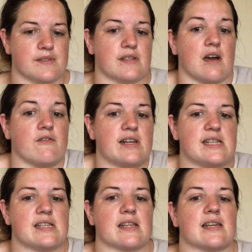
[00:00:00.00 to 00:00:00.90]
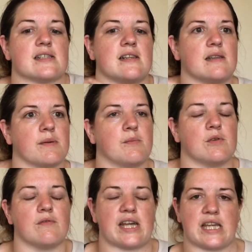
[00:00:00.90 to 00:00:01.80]
start releasing things a little bit
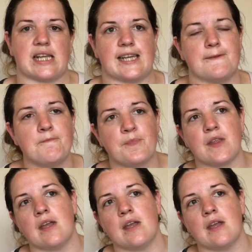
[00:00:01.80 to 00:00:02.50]
more regularly.